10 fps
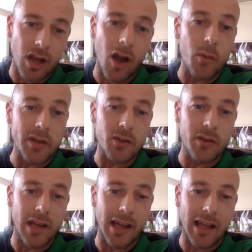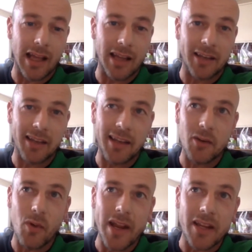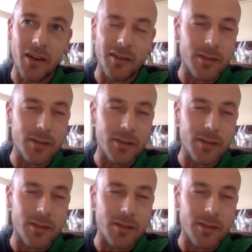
Are we doing that? And in a way, kind of